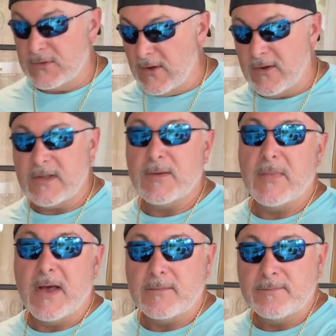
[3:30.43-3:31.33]
talking
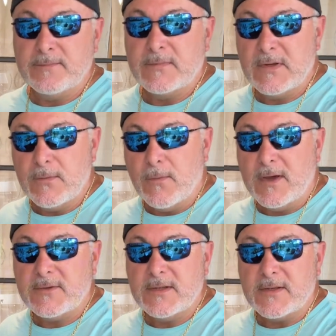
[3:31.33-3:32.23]
about.
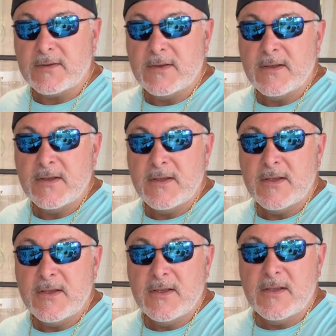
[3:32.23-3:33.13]
Watch this.
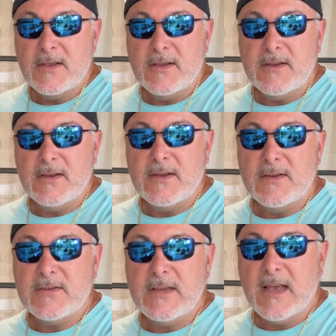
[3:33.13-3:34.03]

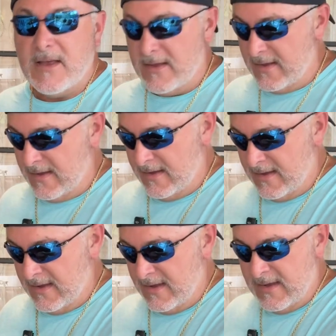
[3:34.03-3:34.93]
You see how
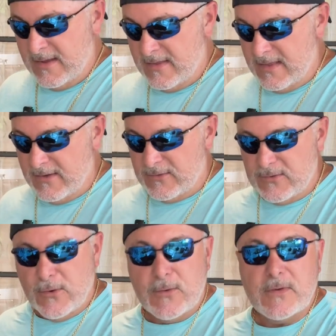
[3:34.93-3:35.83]

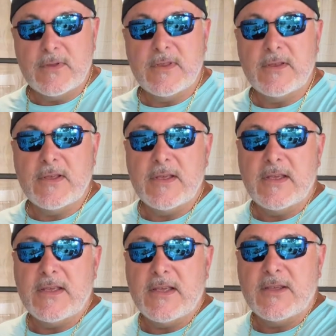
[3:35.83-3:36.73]

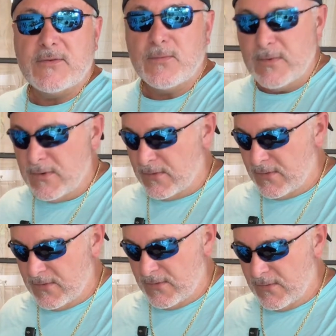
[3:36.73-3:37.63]
it's
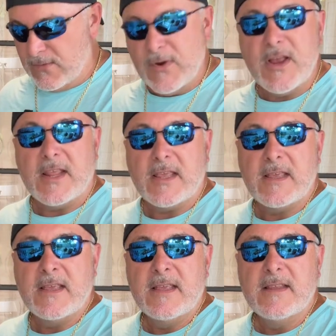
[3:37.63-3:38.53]
real runny.
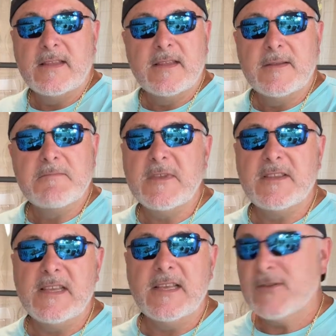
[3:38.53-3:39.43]
And
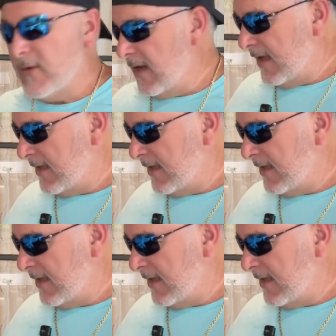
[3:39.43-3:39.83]
T-Guid don't like